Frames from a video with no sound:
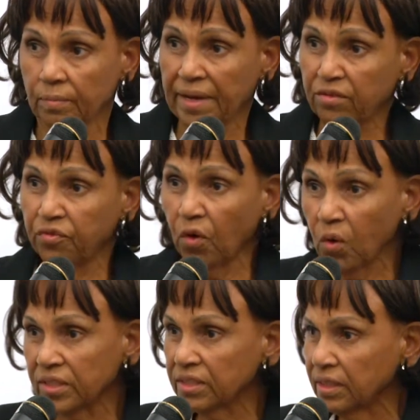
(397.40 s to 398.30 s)
by
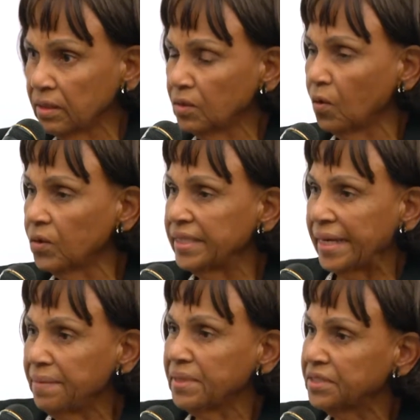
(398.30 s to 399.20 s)
focusing on
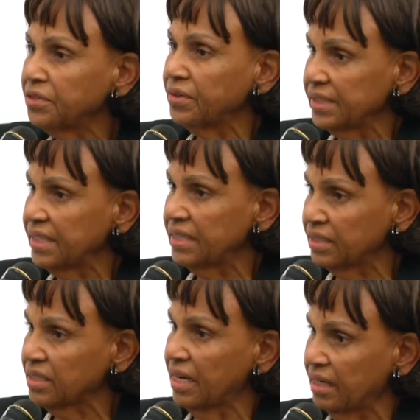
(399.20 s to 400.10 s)
the immaterial
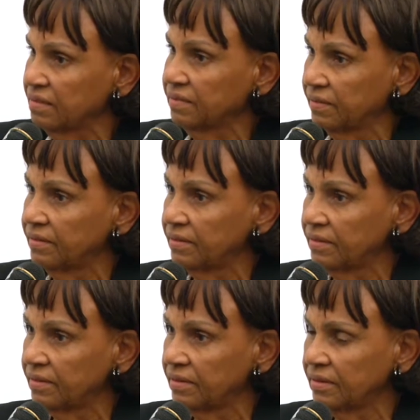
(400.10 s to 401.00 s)
things in life.
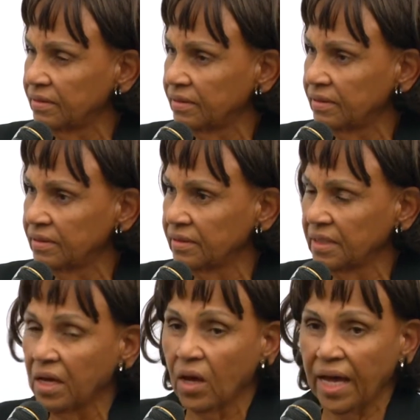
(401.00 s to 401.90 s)

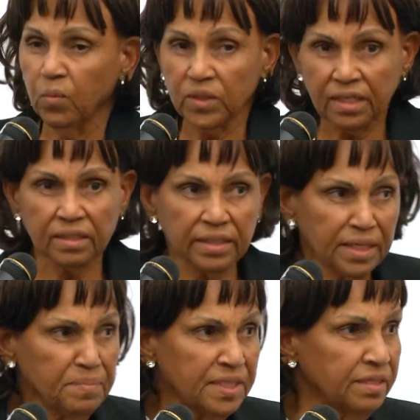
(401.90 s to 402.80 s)
And what are the
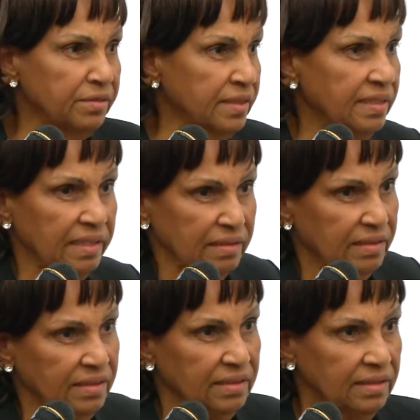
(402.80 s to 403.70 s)
immaterial
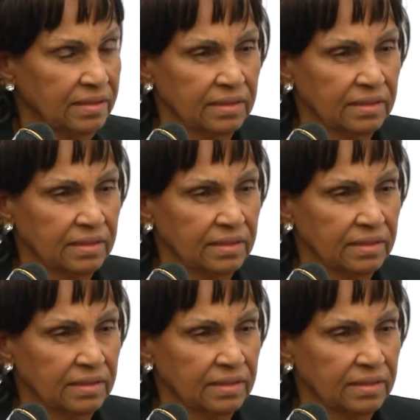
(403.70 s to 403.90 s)
things?